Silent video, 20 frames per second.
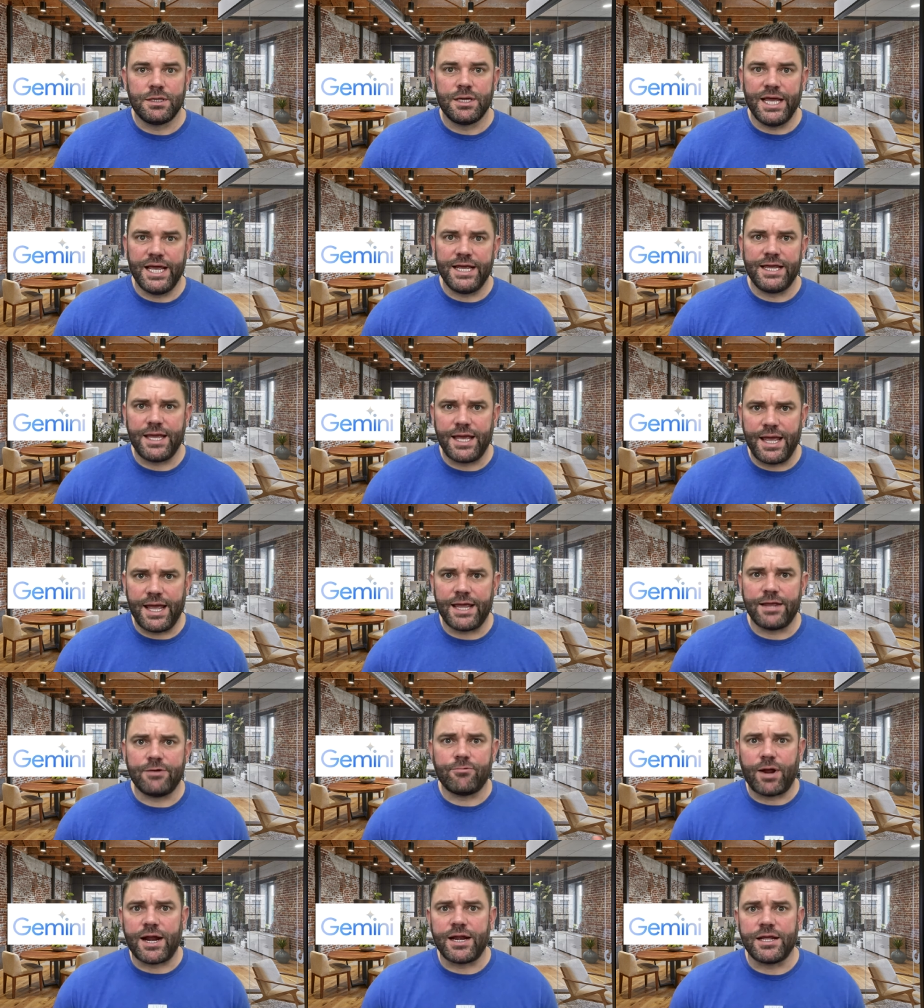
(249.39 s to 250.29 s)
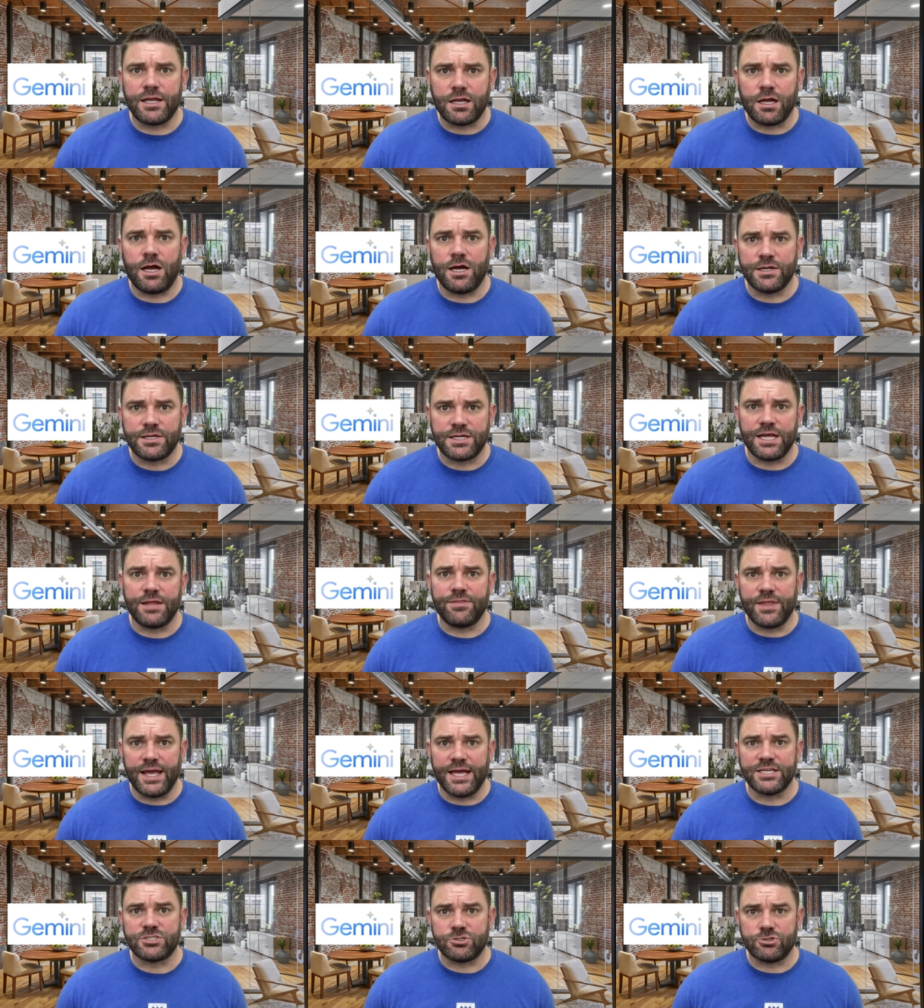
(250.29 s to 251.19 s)
A K A writing content
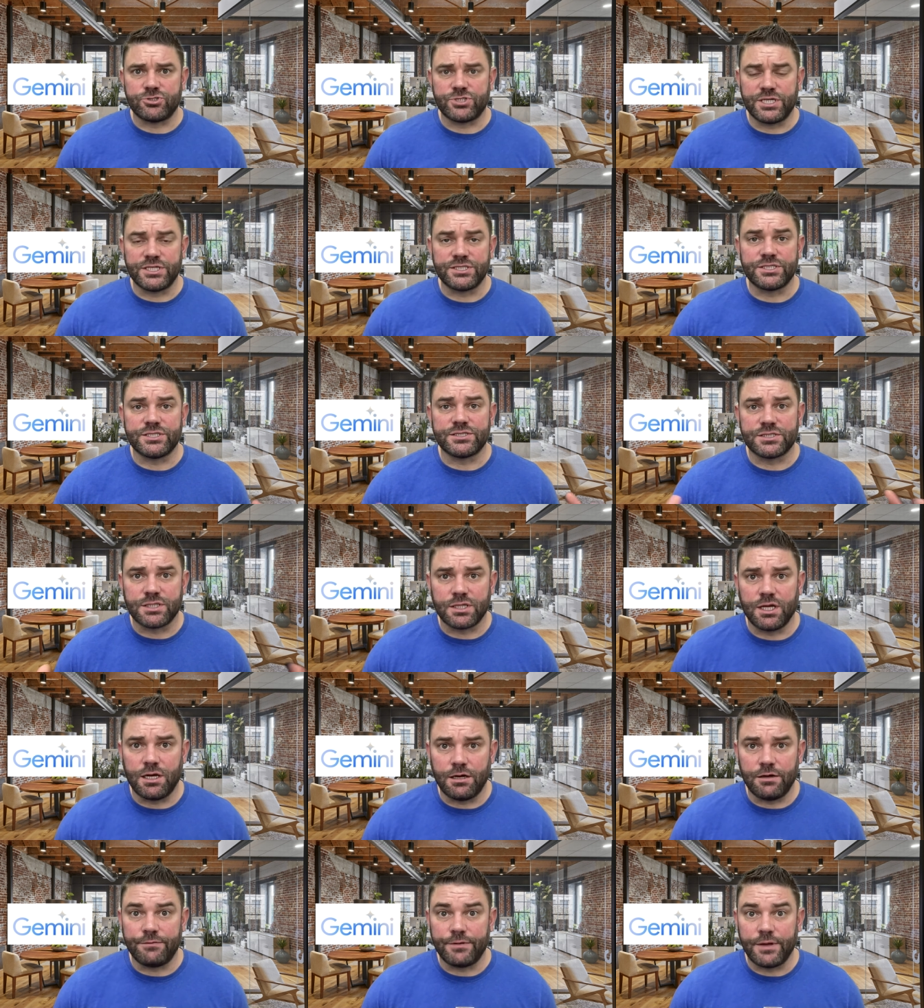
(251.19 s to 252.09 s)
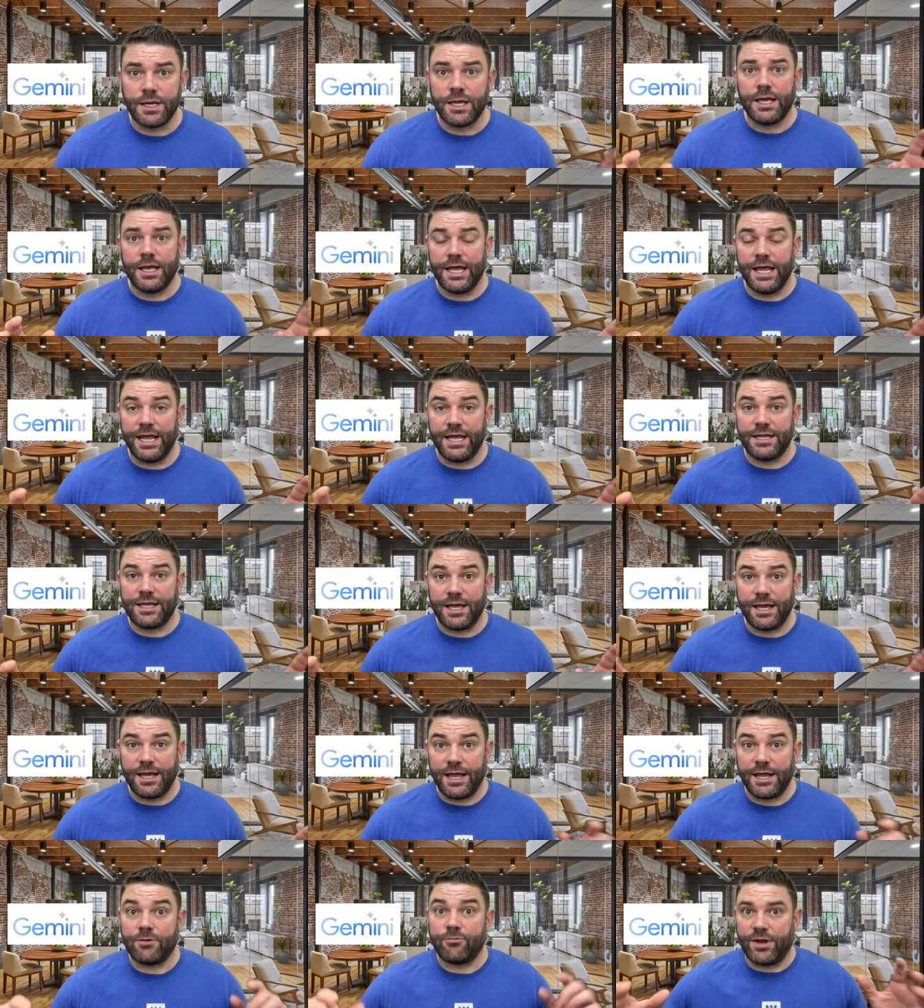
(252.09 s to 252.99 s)
that search engines love, A
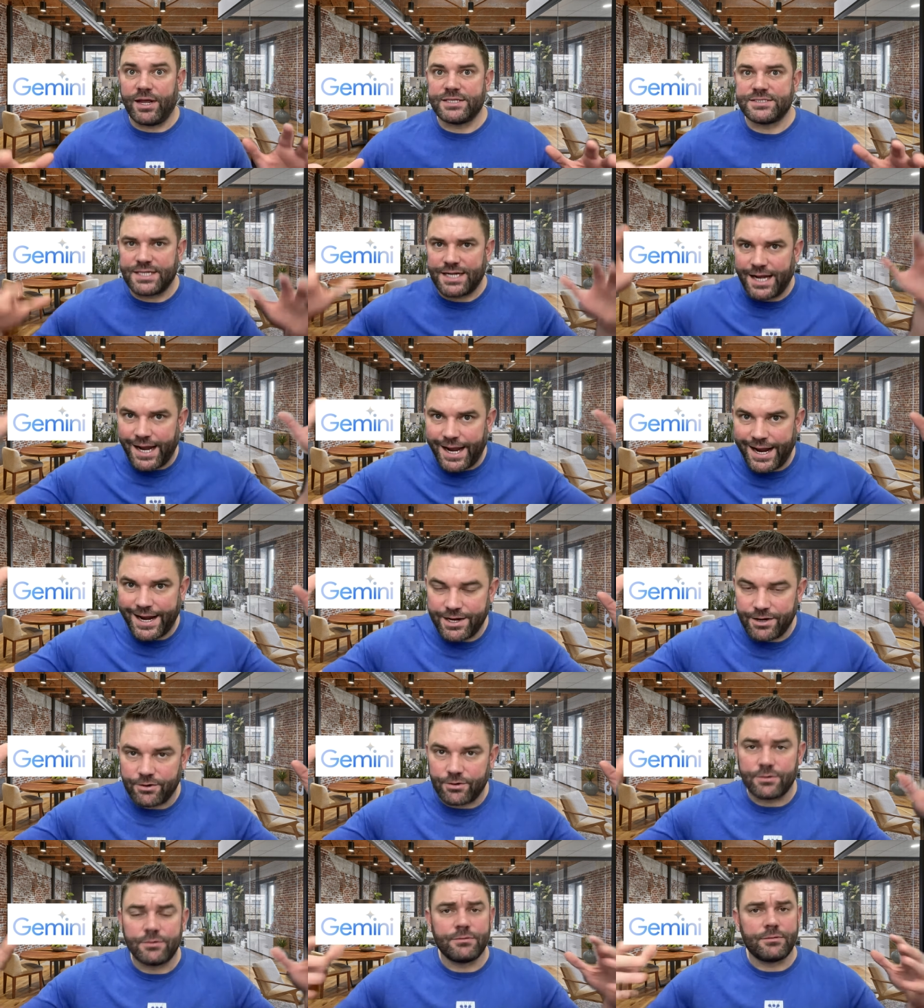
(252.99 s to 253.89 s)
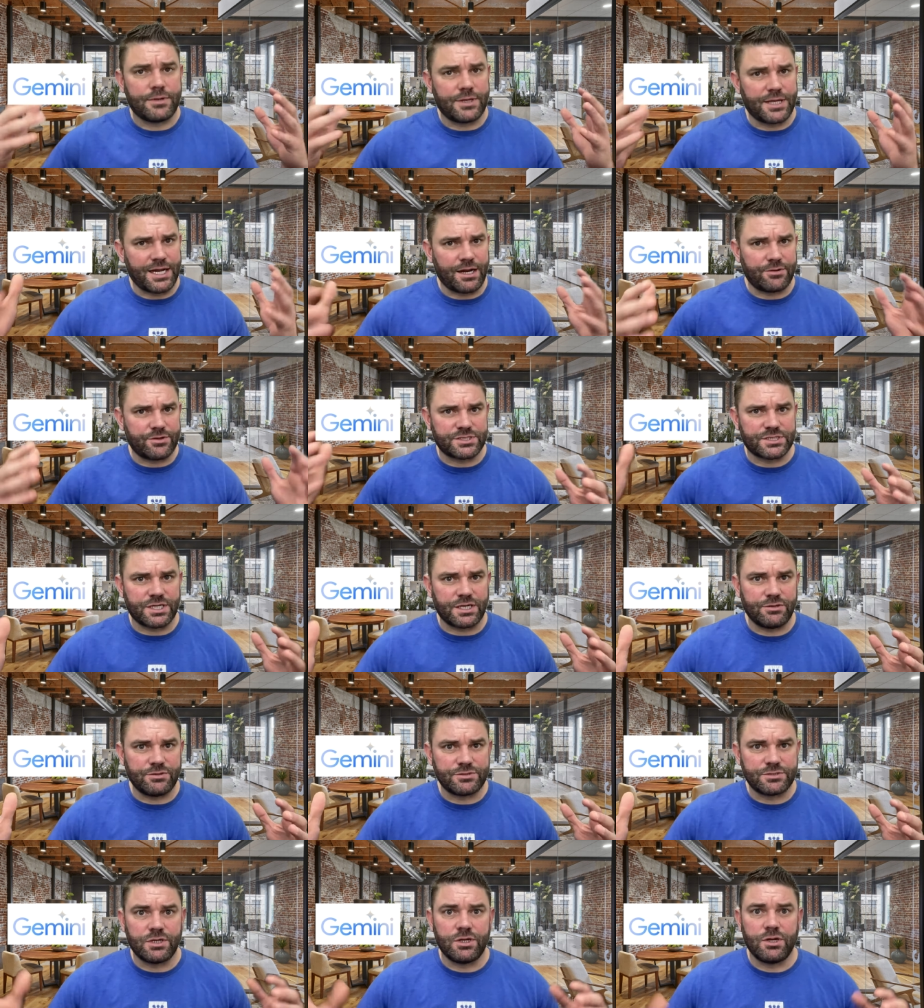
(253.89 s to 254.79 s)
K A ranks it higher. Get how this
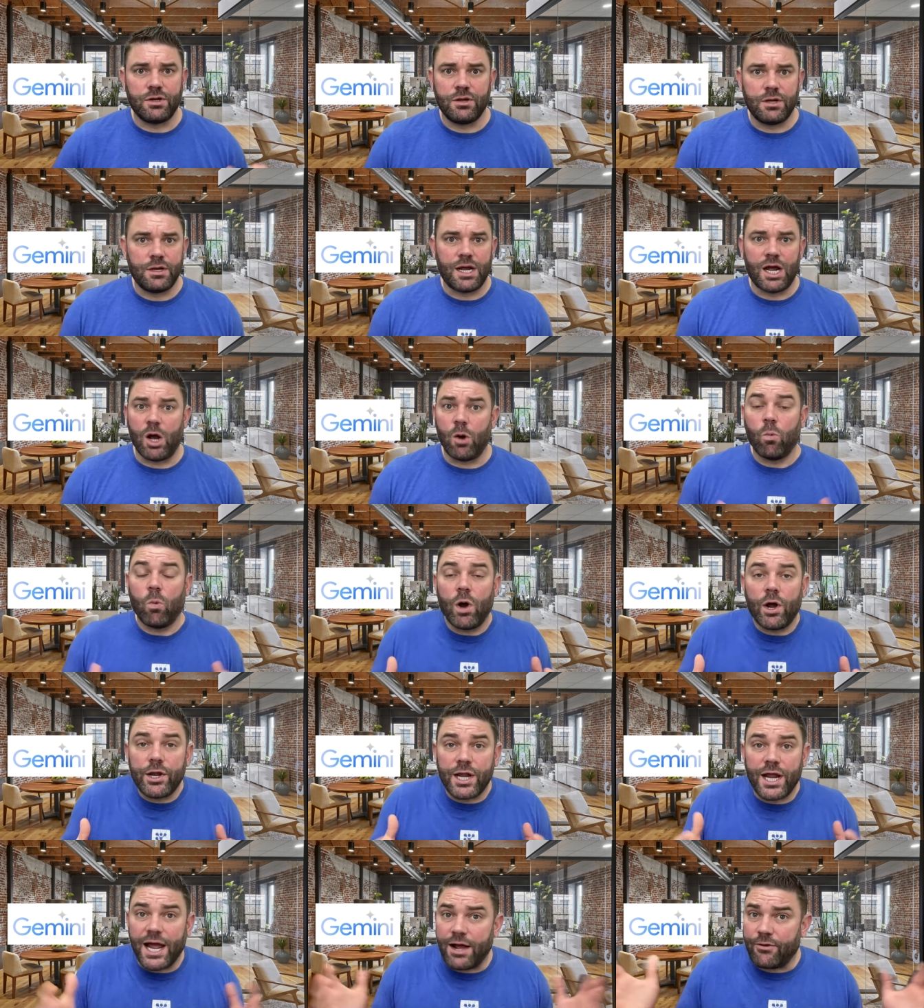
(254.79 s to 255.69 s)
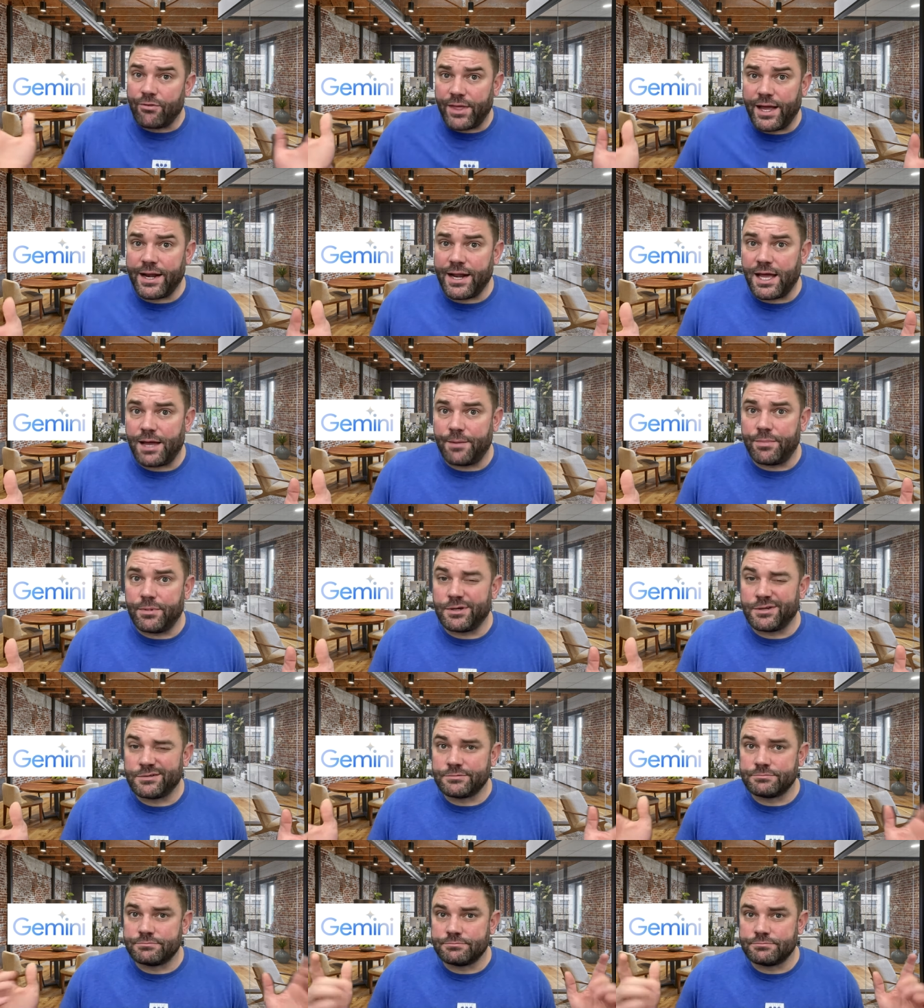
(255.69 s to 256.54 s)
goes? I wonder how that happened.